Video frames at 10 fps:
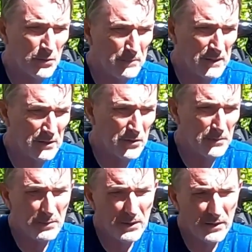would be a
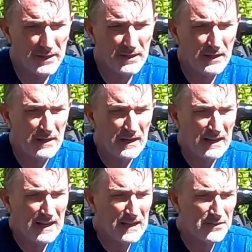good buy,
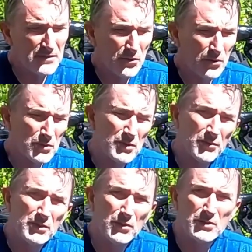and also
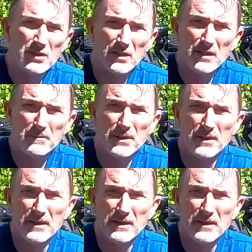the Autoleb,